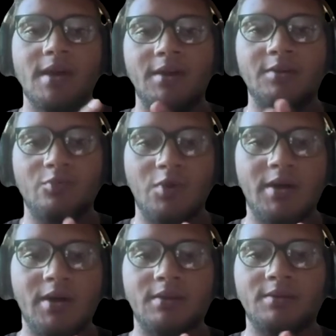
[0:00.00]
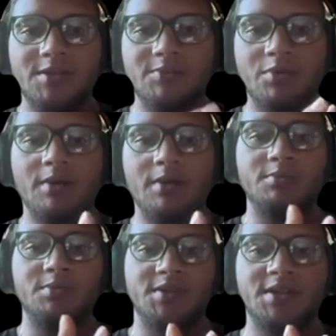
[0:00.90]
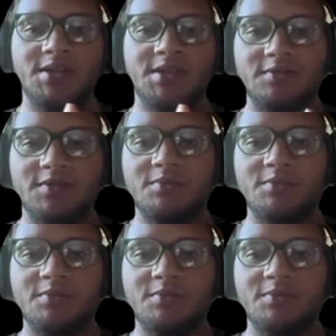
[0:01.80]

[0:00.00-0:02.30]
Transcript: and why this problem continues